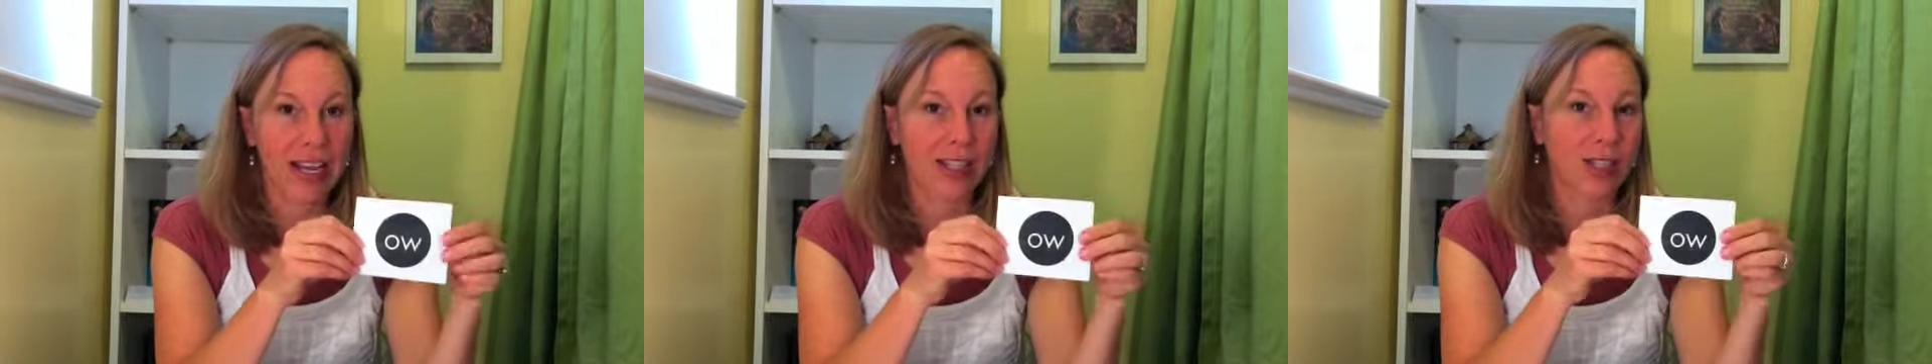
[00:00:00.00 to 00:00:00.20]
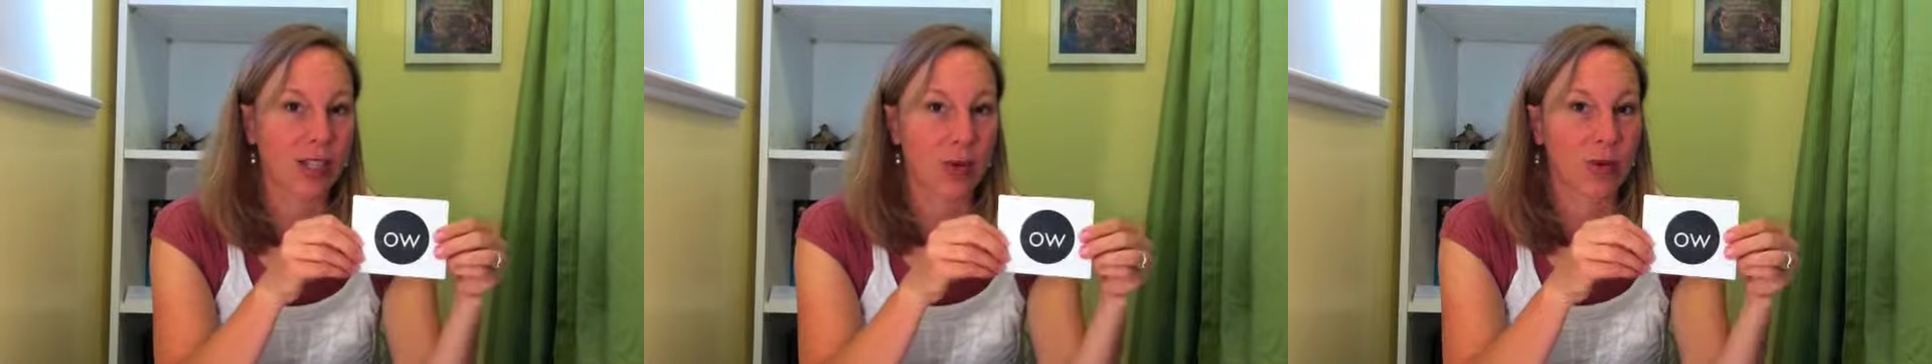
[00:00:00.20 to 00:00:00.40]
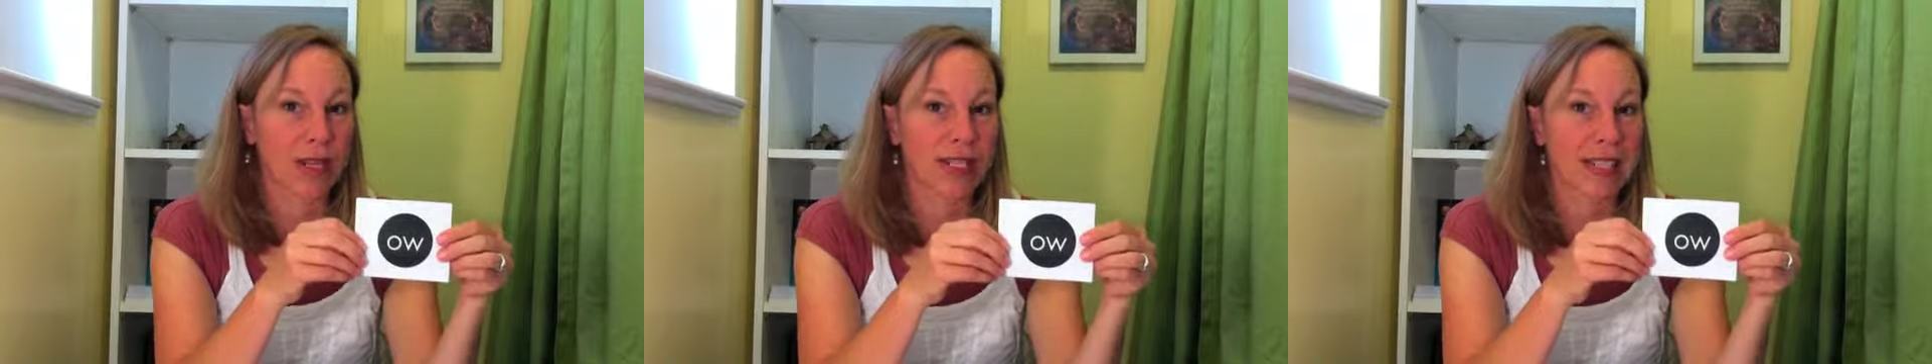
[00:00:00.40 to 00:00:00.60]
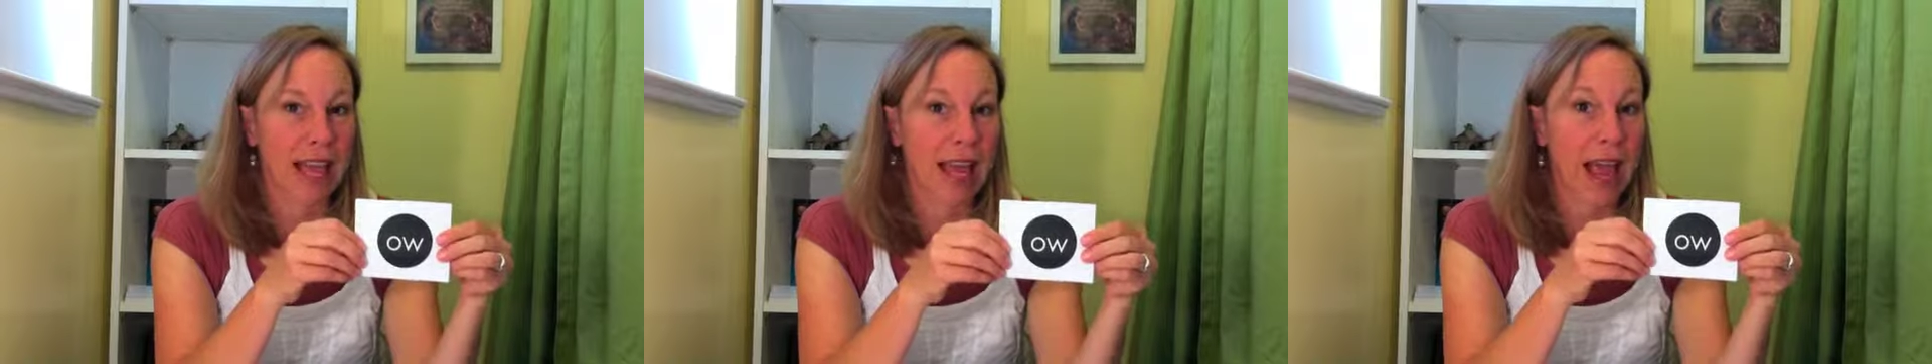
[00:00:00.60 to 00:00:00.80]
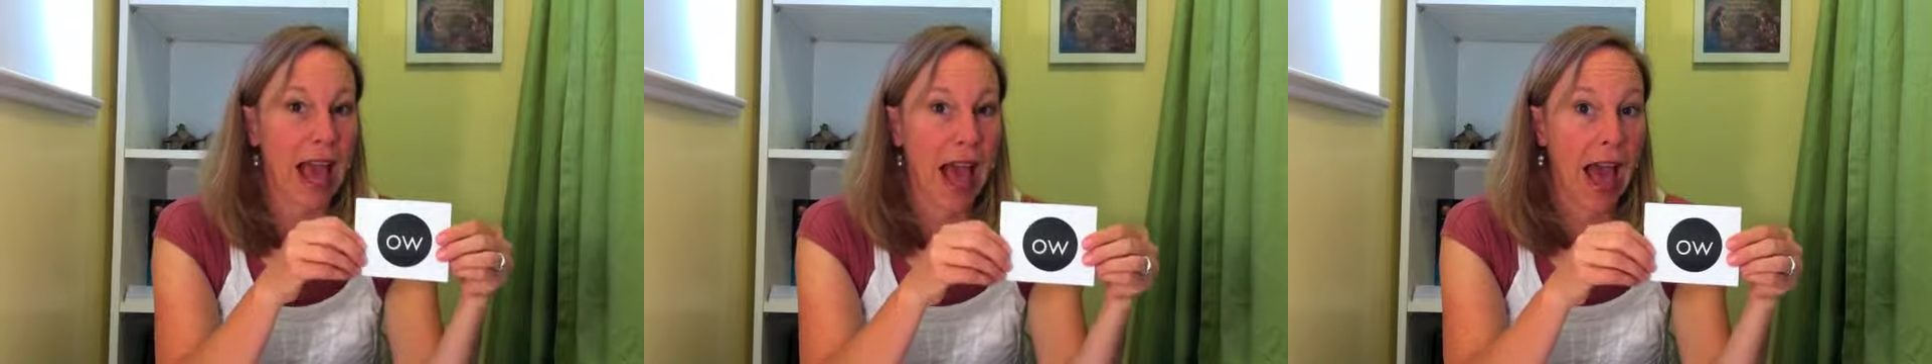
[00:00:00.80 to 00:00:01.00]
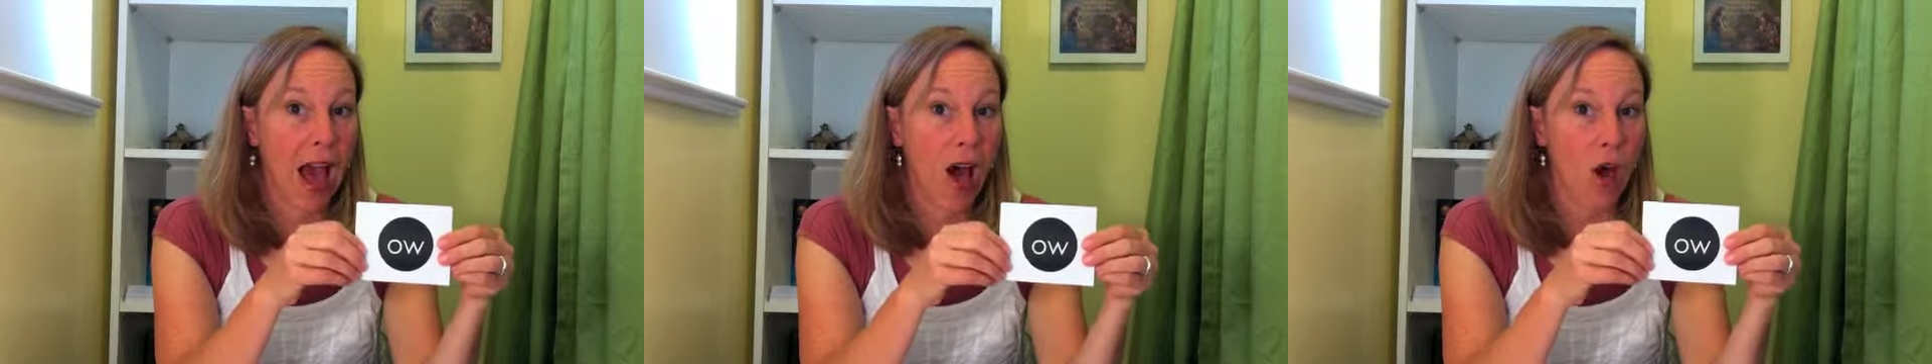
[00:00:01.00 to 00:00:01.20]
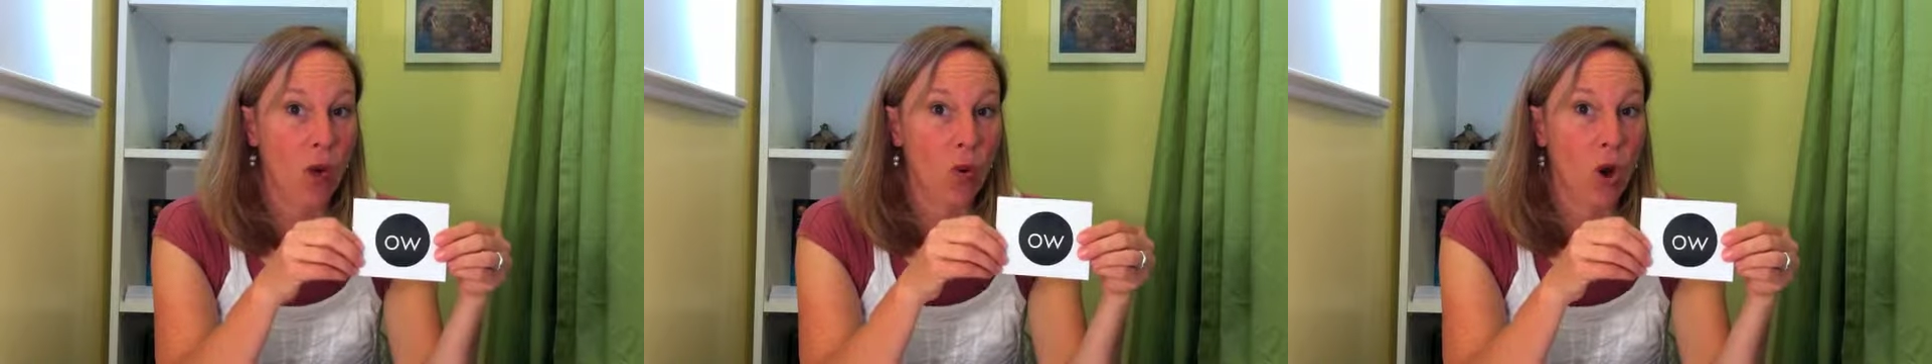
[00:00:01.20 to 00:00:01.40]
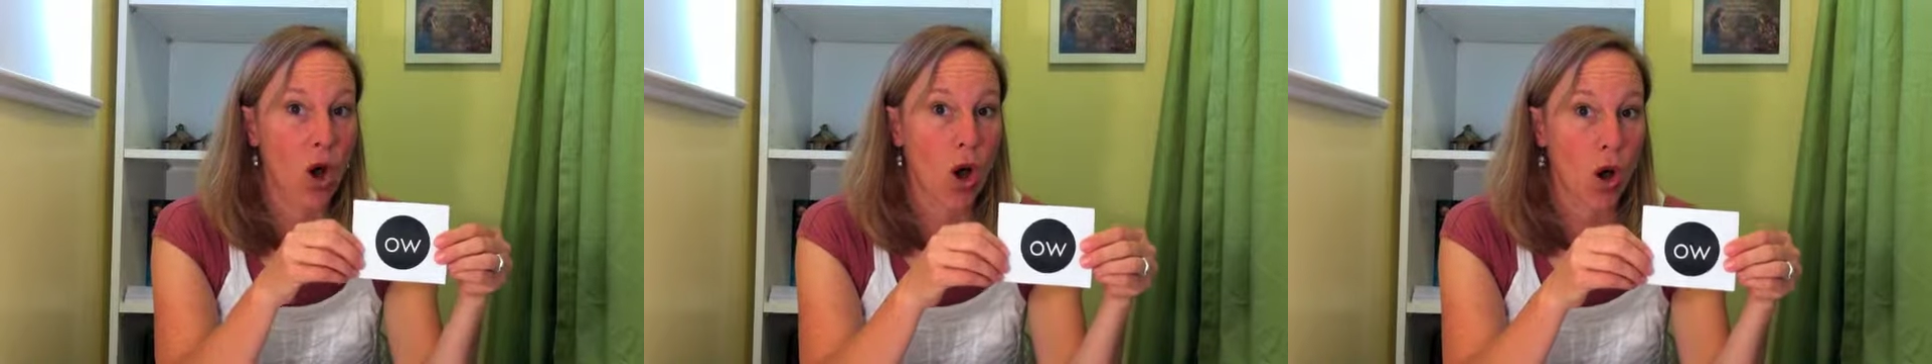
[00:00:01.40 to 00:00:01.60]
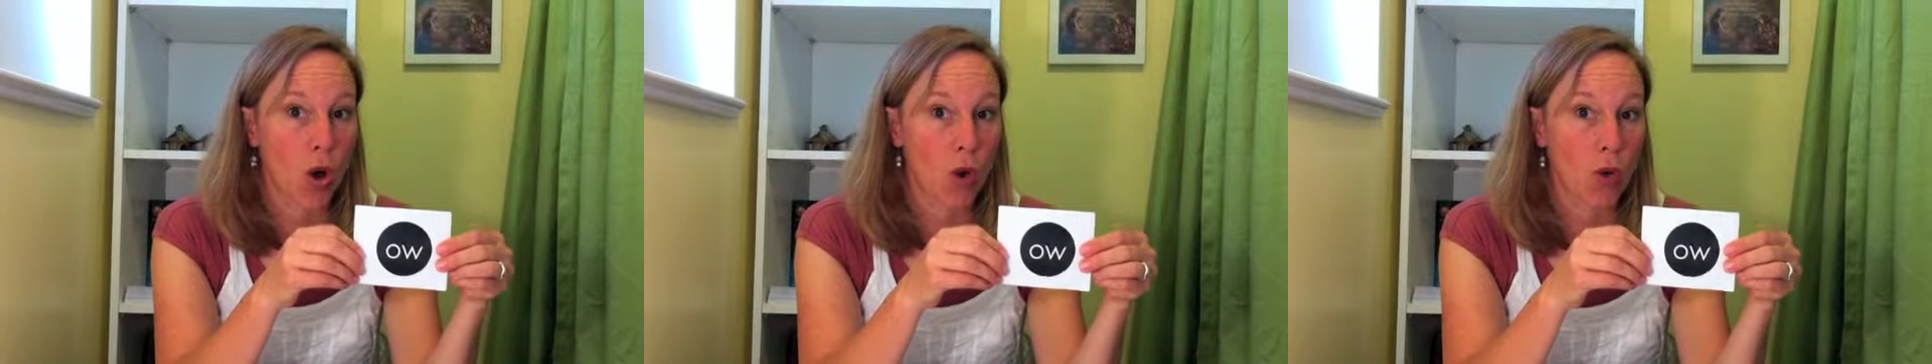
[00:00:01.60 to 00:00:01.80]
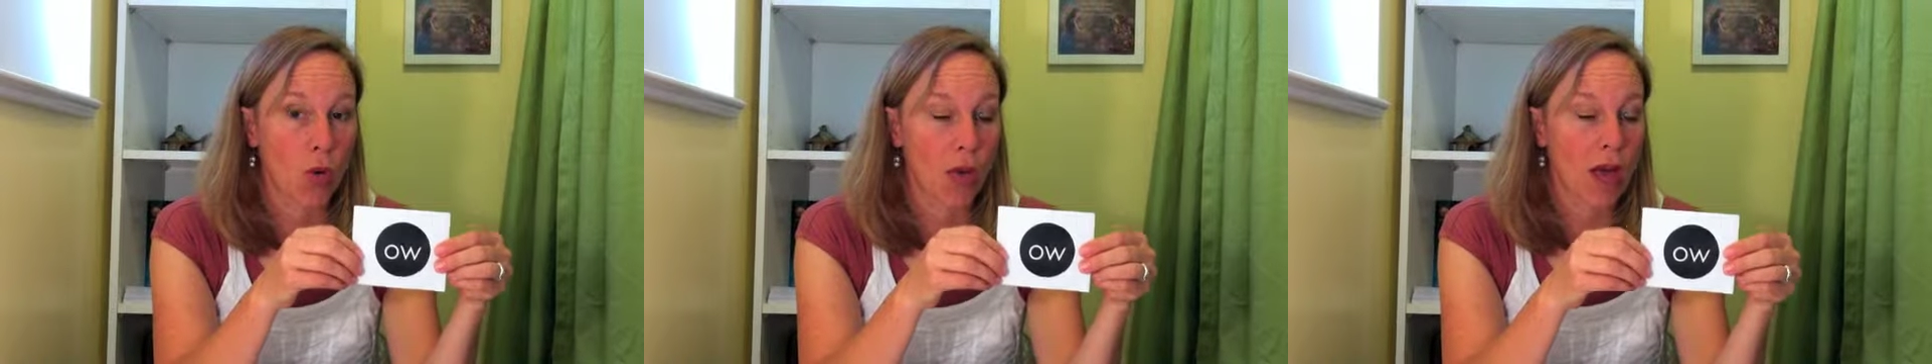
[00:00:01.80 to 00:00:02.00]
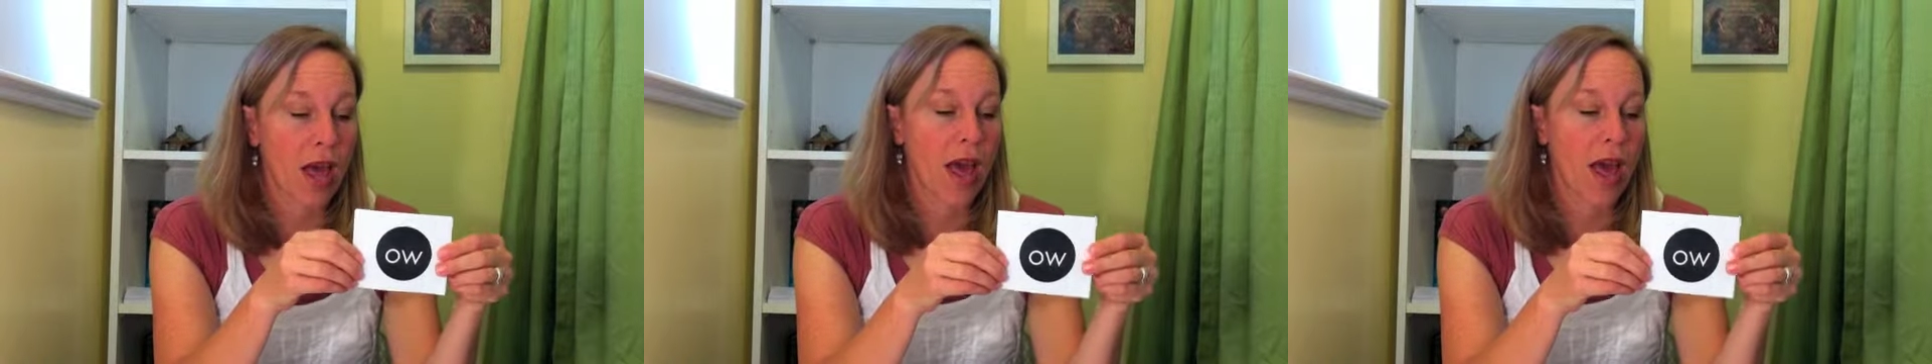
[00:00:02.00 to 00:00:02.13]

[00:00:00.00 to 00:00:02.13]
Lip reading: and so we say ow, oh.